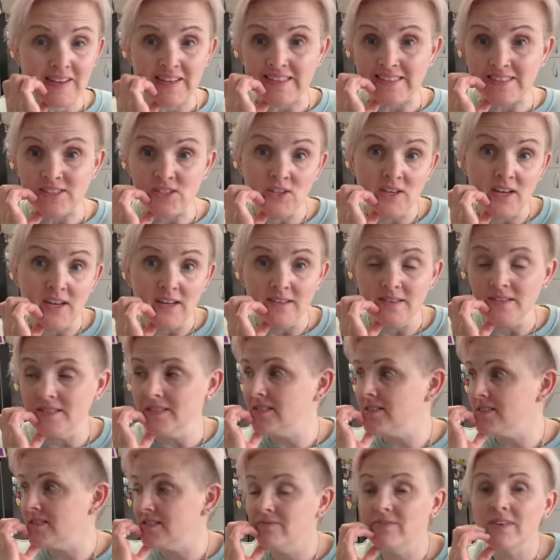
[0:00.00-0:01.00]
So yeah,
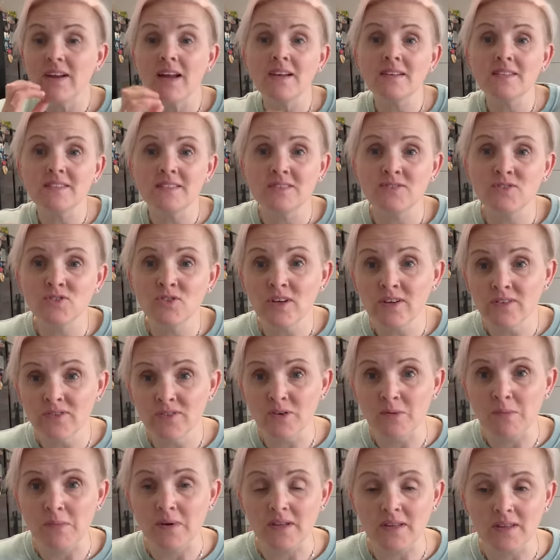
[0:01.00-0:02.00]
this is the reality of trying to
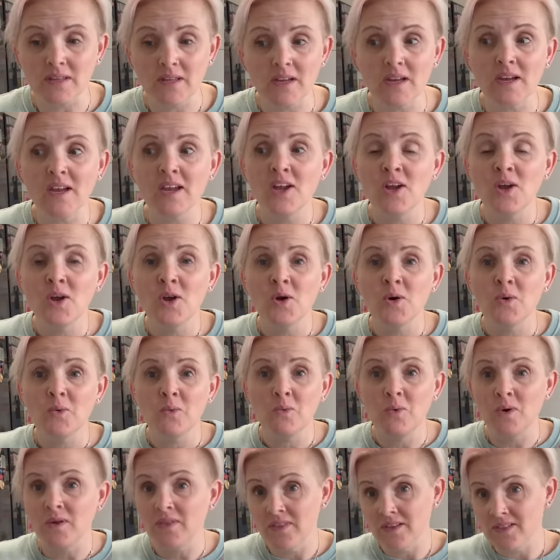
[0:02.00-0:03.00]
film anything
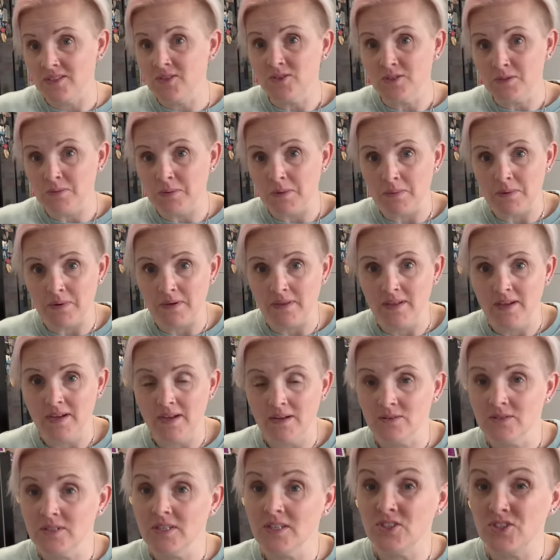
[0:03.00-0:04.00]
when there's lots of people in the
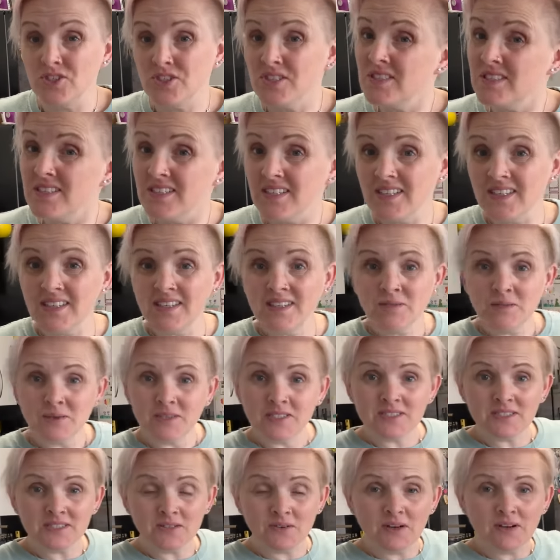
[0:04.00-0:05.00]
house. As you can see, we
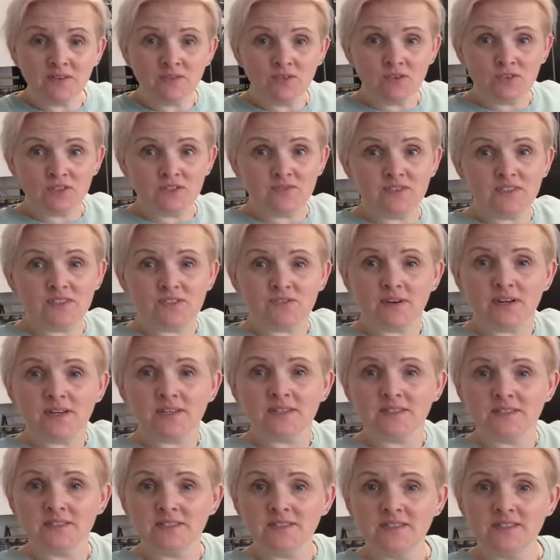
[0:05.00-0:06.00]
still have lots of Easter
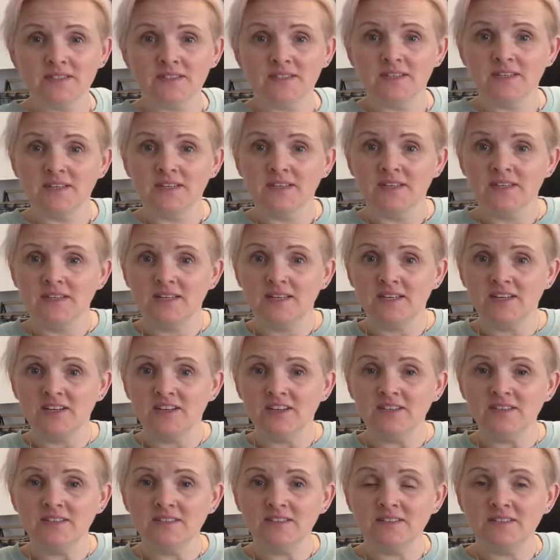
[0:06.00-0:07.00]
eggs
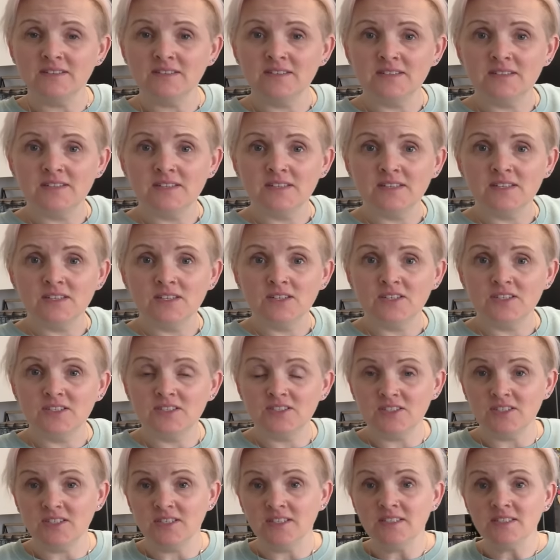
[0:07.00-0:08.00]
here
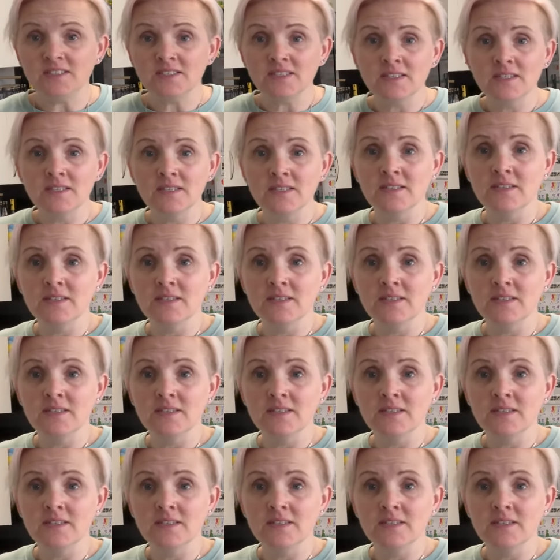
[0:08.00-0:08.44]
to eat.